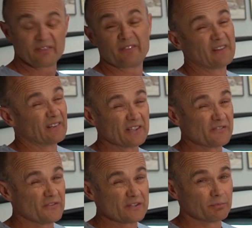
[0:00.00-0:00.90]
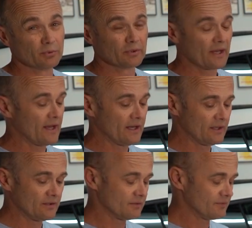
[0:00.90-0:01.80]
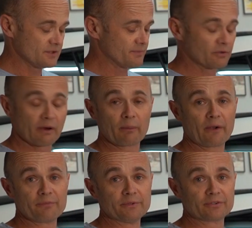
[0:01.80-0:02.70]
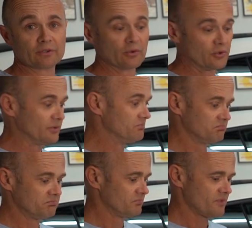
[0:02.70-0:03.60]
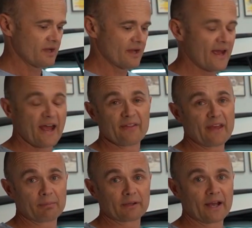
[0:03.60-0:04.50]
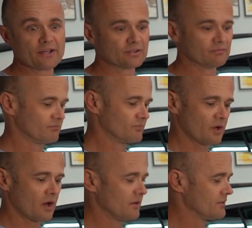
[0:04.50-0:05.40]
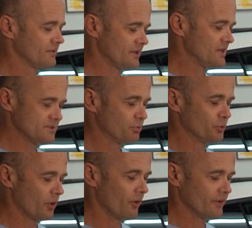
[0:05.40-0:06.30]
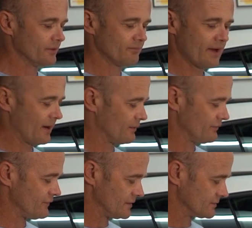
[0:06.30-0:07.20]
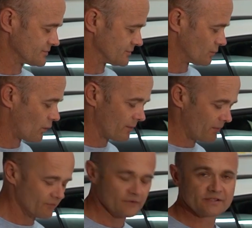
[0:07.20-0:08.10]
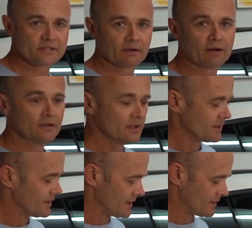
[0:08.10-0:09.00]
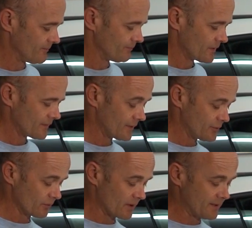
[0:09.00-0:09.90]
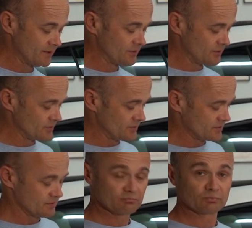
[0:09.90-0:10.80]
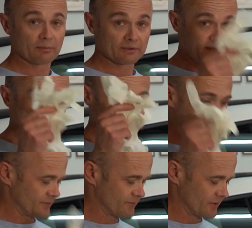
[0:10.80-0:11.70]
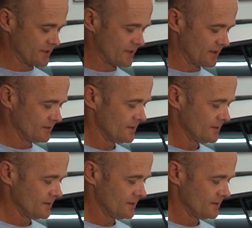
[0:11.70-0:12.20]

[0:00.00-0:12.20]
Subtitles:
they're the least visible, and this would be a great way for me to learn how the application is put on and how it feels to wipe off, etc. Now, they do recommend you use rubber gloves, which I've got here,